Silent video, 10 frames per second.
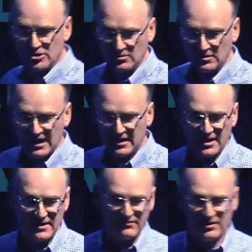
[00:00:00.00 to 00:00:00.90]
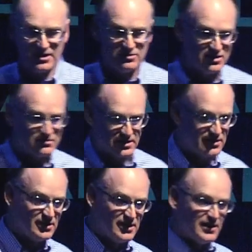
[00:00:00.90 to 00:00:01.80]
and all that kind of thing,
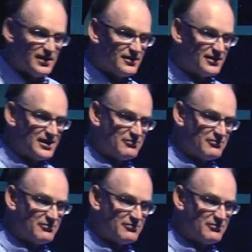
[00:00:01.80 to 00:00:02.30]
so the